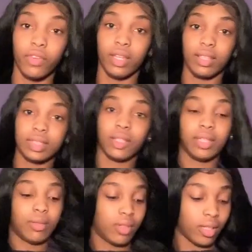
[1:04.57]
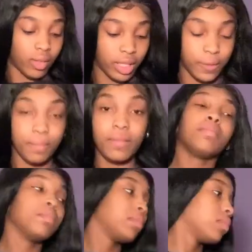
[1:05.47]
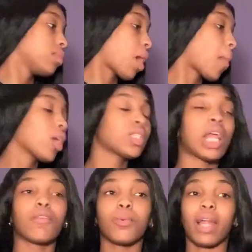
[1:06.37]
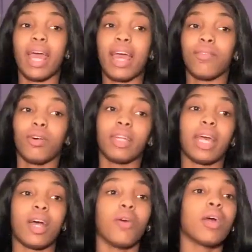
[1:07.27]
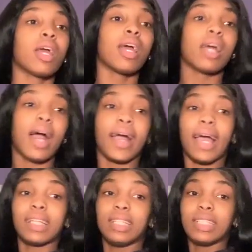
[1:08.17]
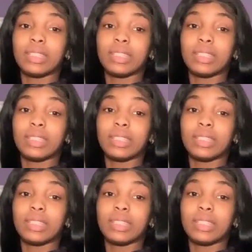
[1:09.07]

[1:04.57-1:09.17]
fit, so yeah, I'm gonna go right here. I'm gonna start with what I have on now. I got this